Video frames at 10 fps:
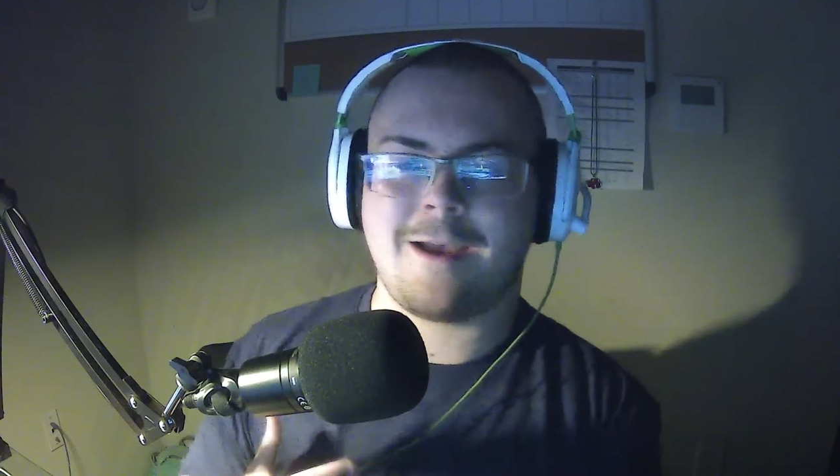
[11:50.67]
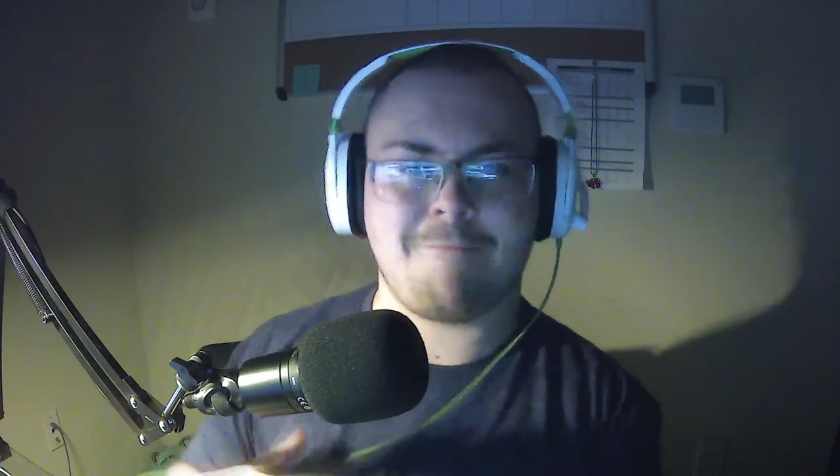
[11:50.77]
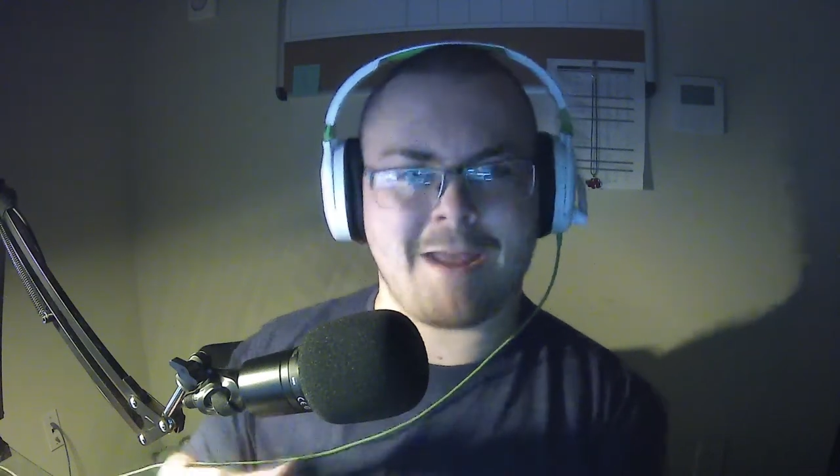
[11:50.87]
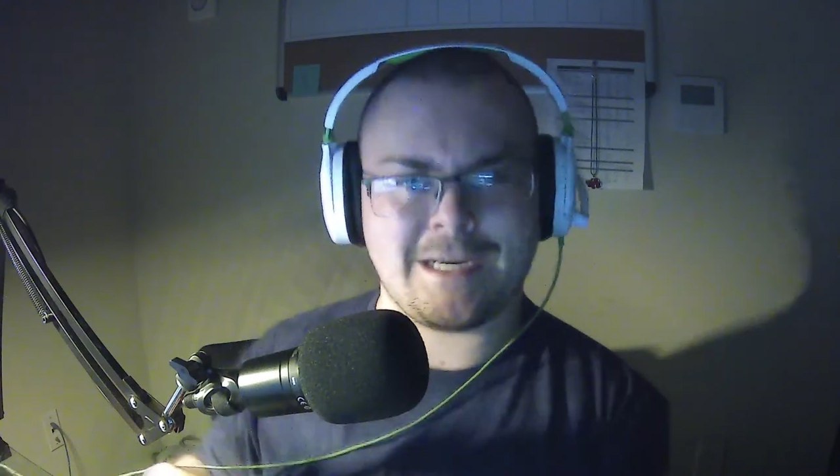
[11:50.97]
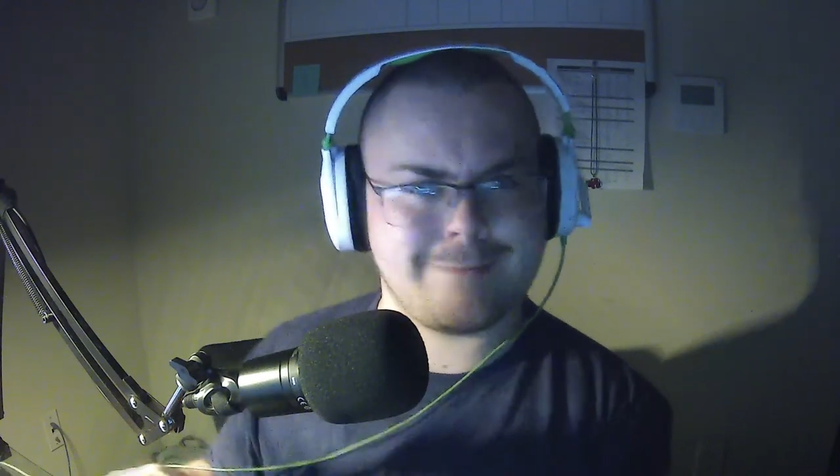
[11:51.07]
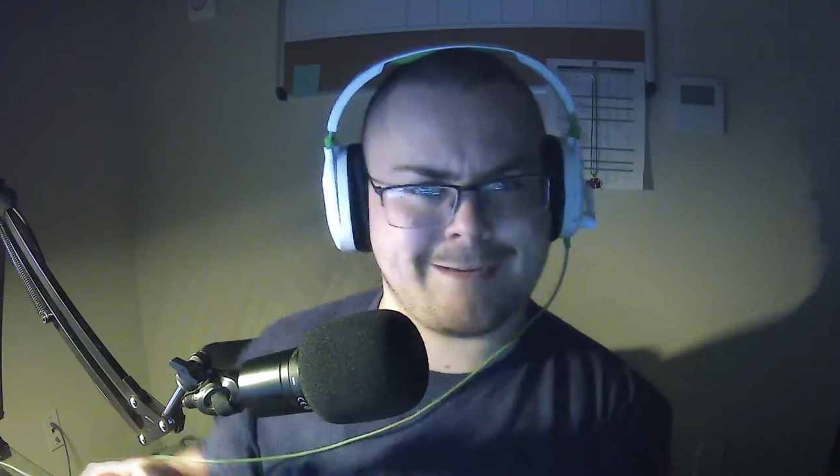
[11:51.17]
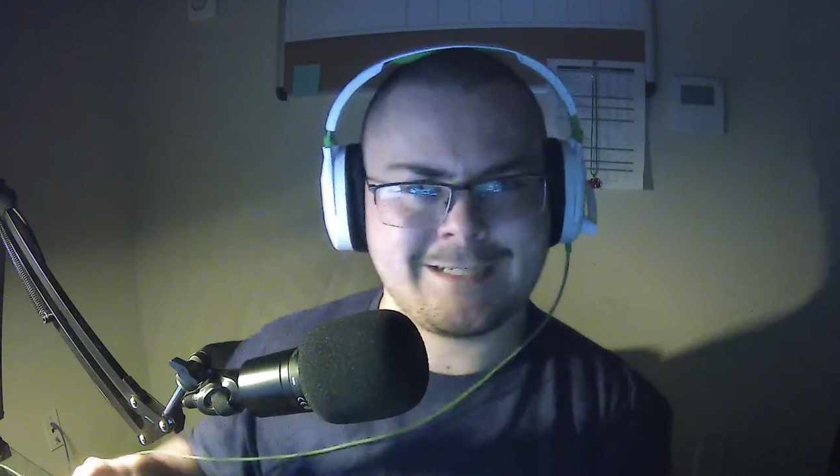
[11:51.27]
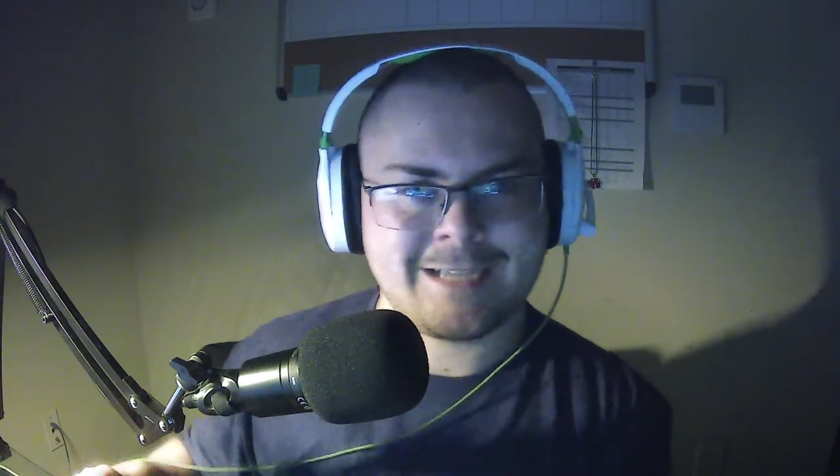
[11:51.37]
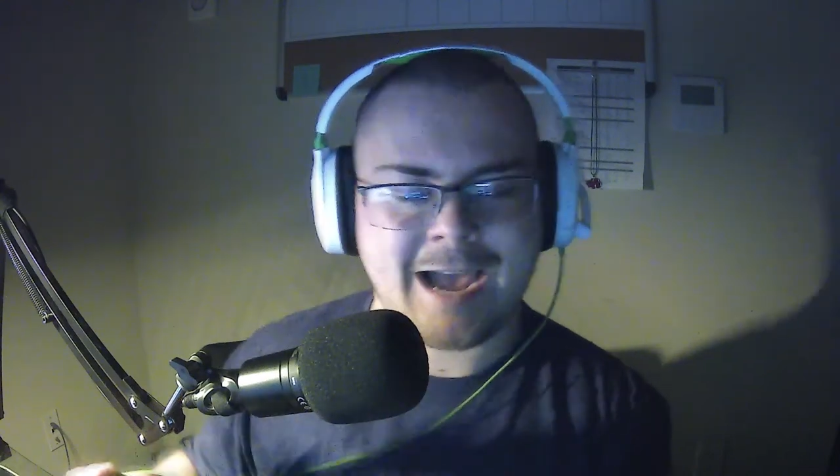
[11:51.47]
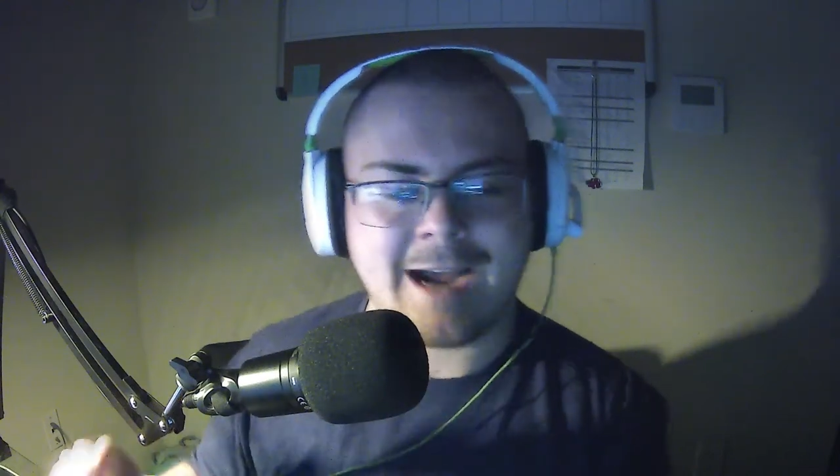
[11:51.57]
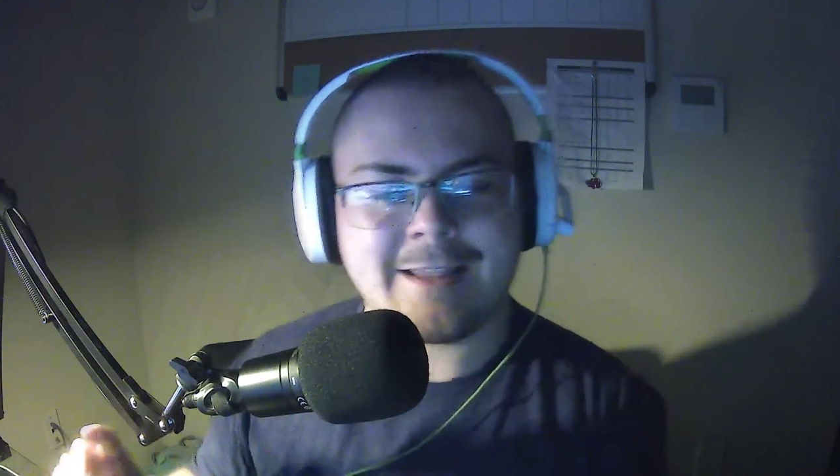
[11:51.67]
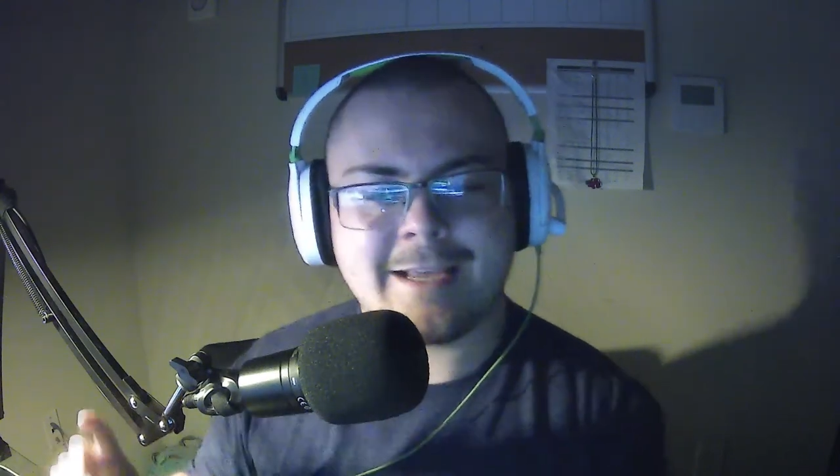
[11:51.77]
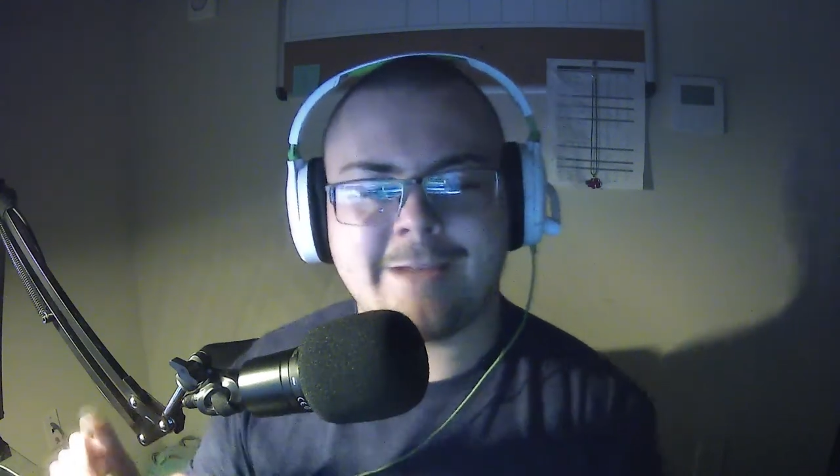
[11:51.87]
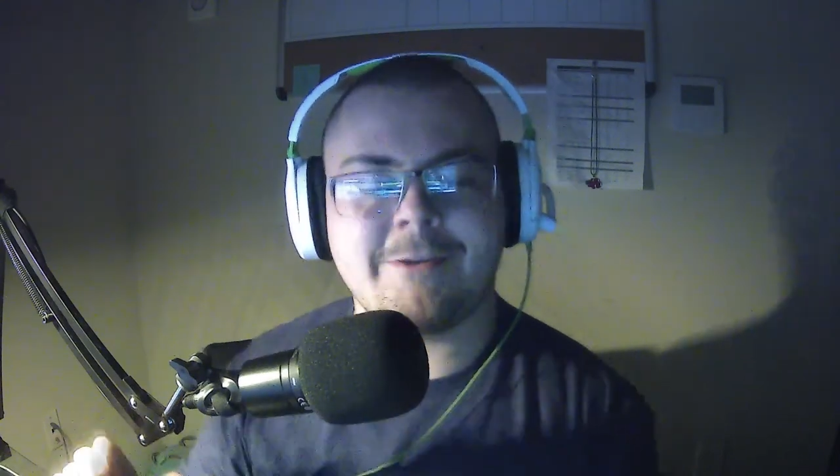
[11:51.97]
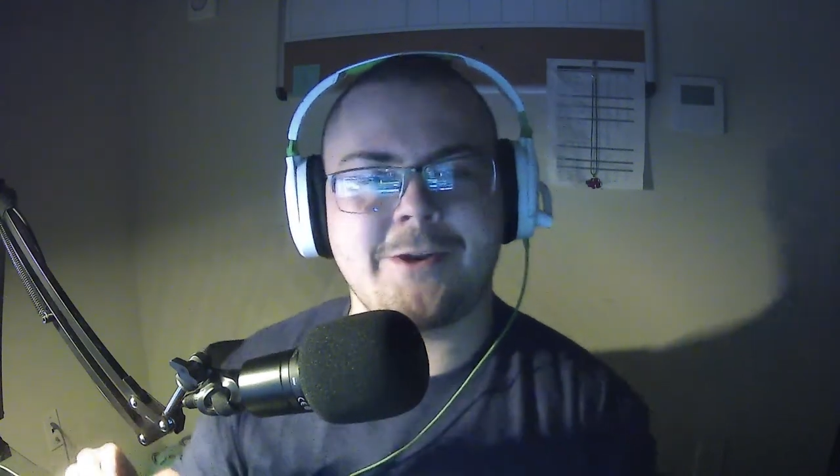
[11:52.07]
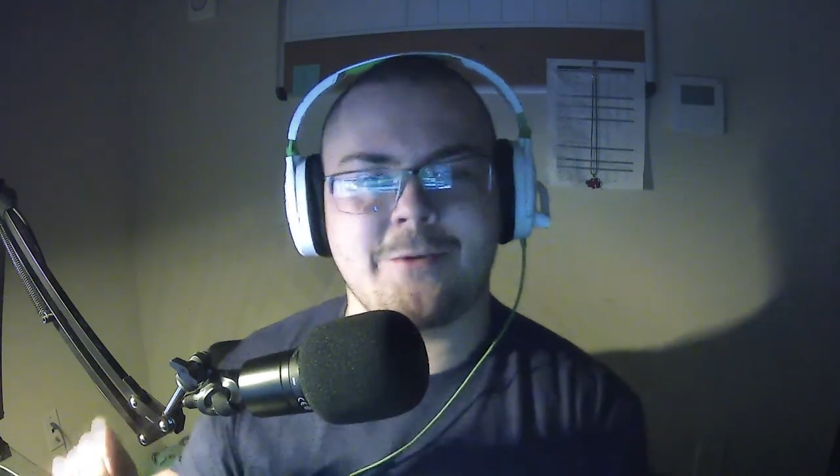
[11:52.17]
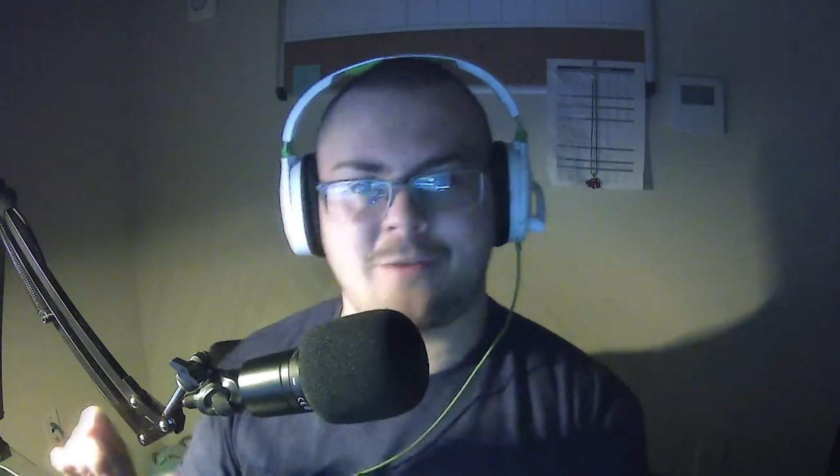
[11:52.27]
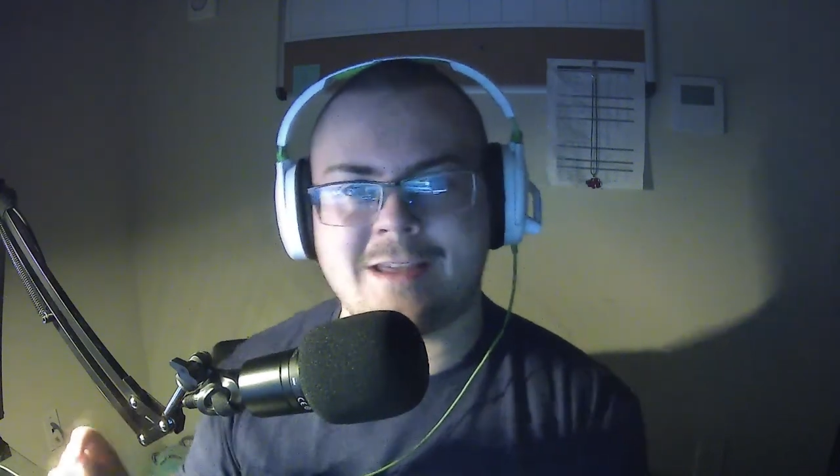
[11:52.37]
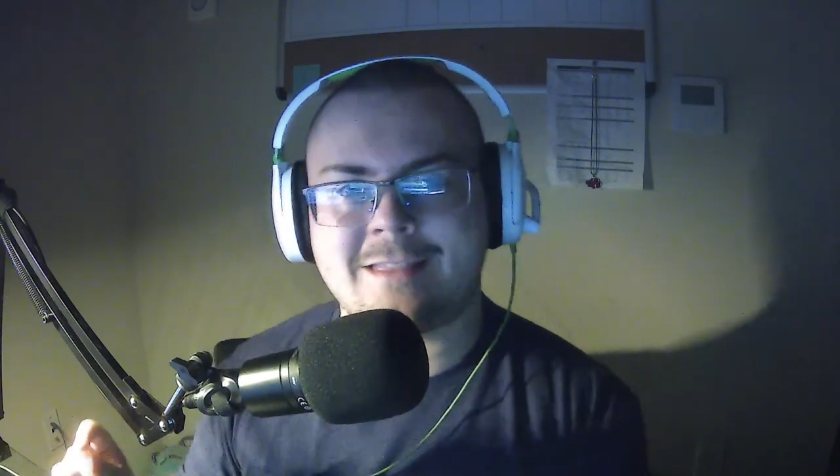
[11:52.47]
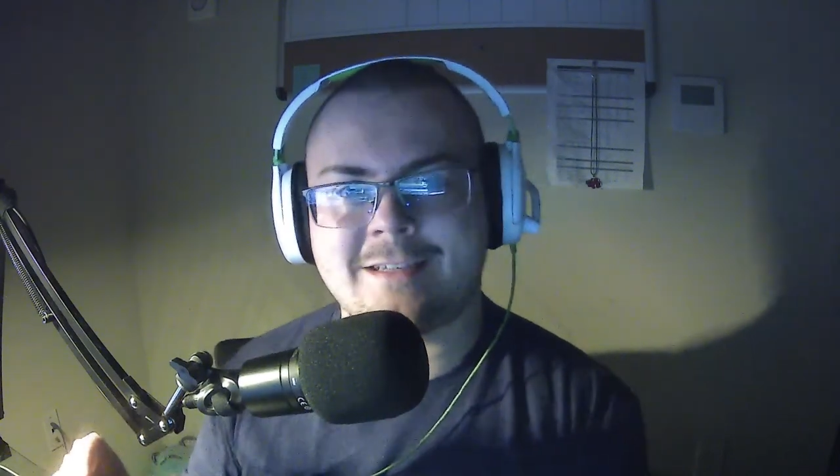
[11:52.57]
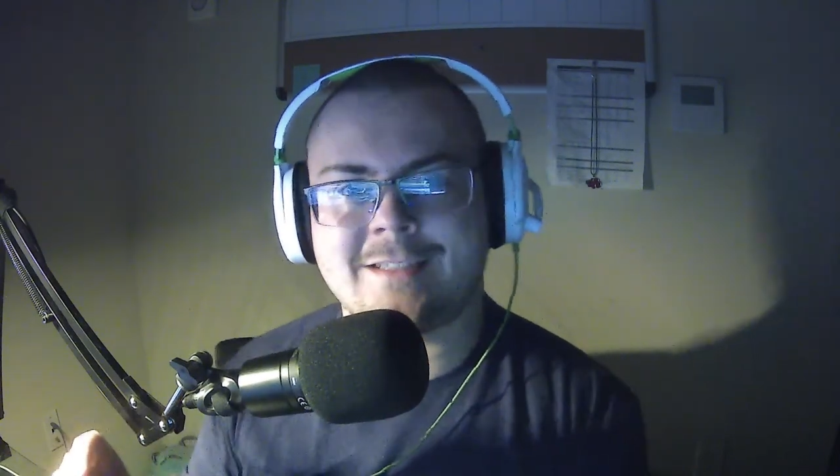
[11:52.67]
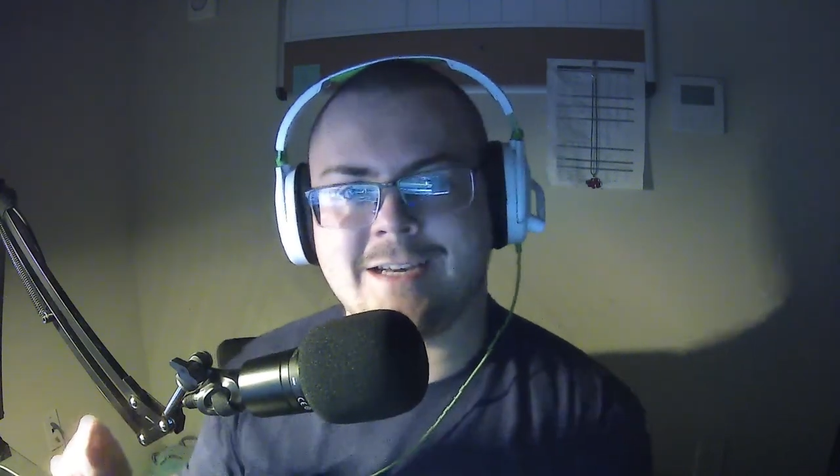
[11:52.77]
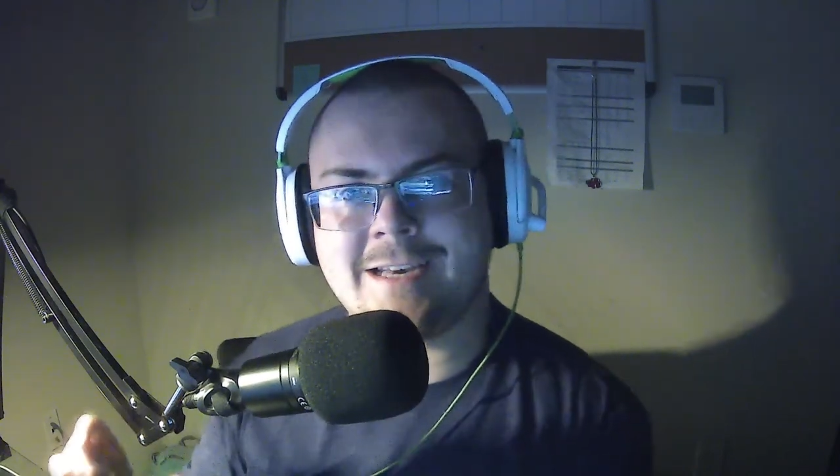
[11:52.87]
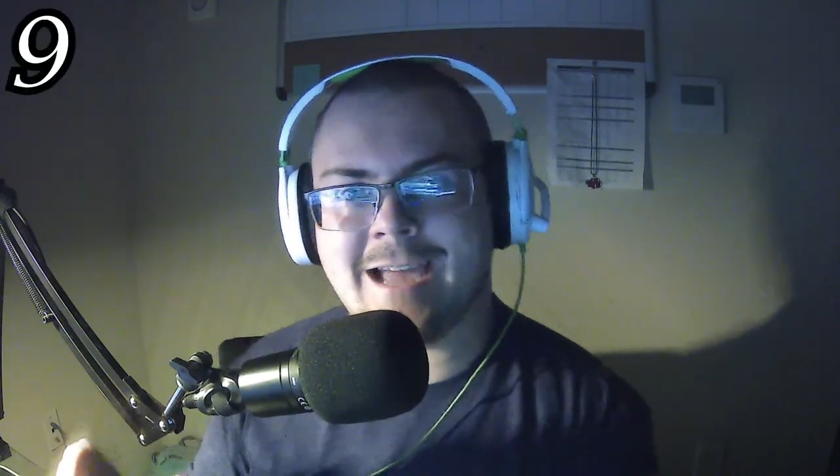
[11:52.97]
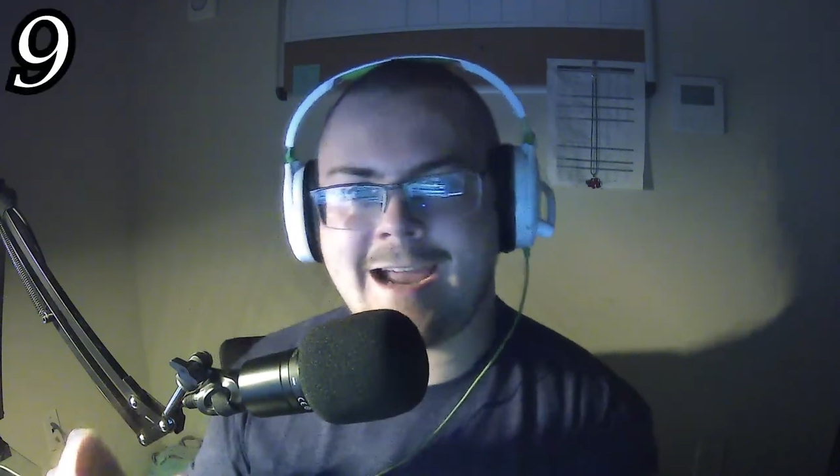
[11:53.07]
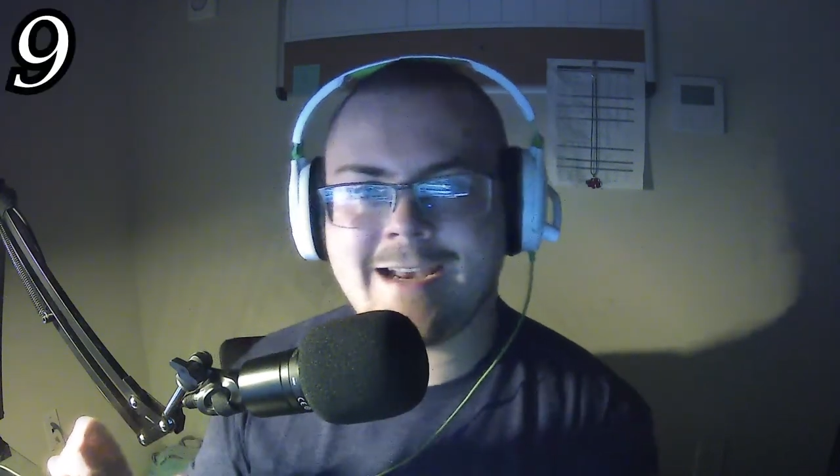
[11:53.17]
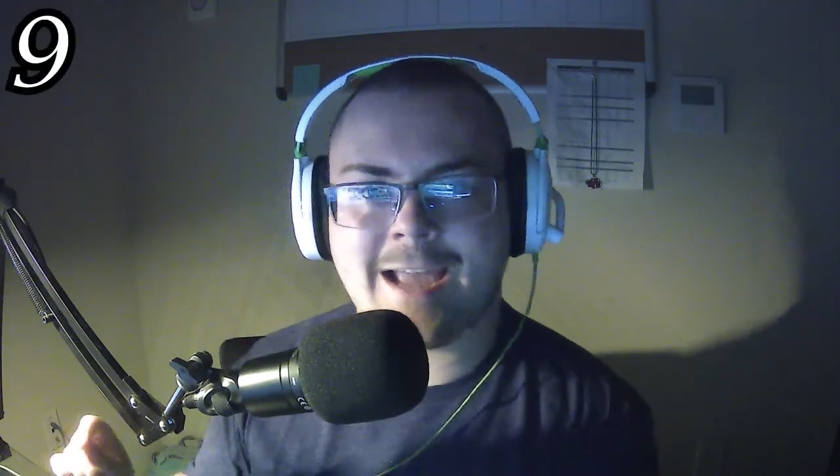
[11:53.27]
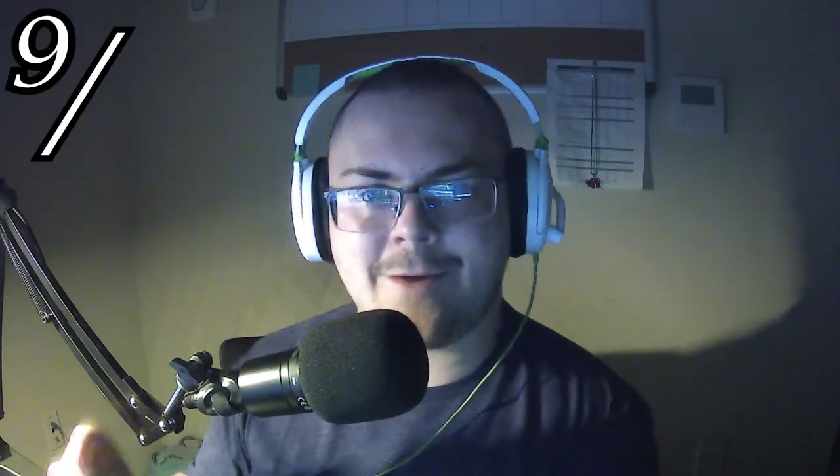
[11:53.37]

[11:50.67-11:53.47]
amazement, I think I'm going to rate this a 9